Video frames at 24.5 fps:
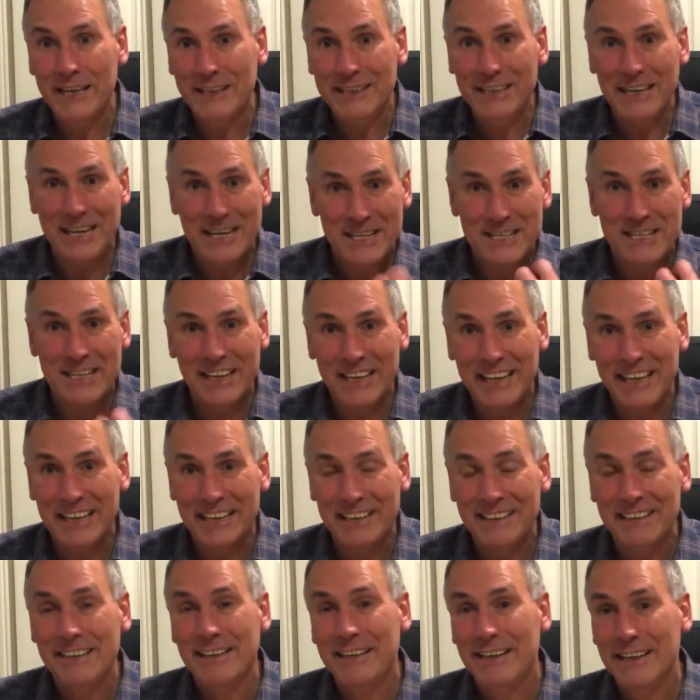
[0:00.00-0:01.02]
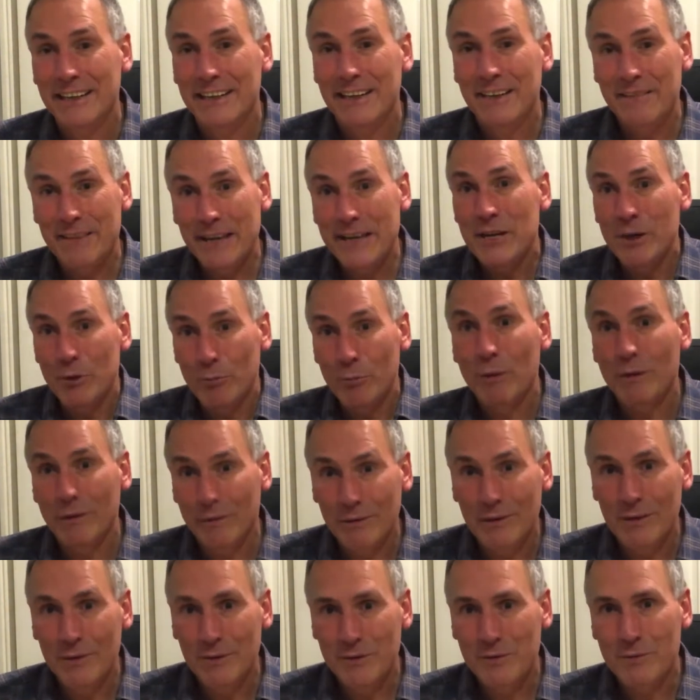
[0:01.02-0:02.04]
eating in, then you will
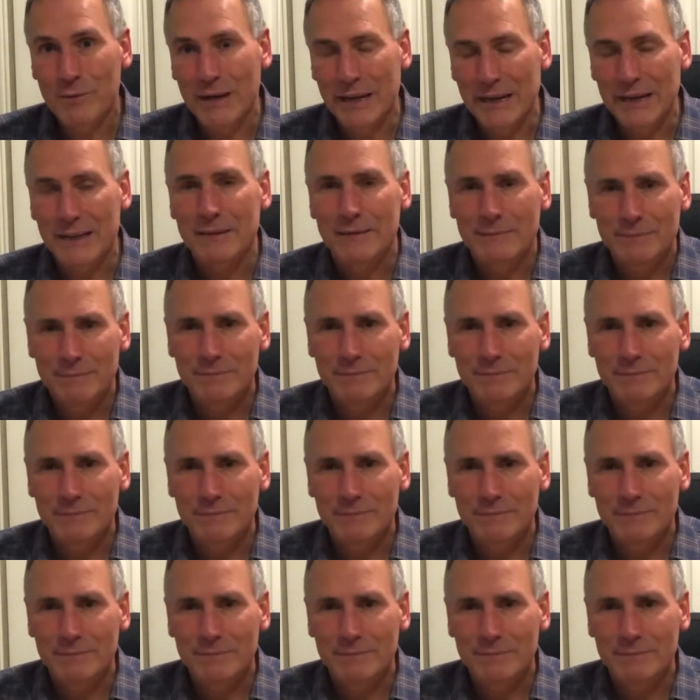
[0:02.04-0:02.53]
lose weight.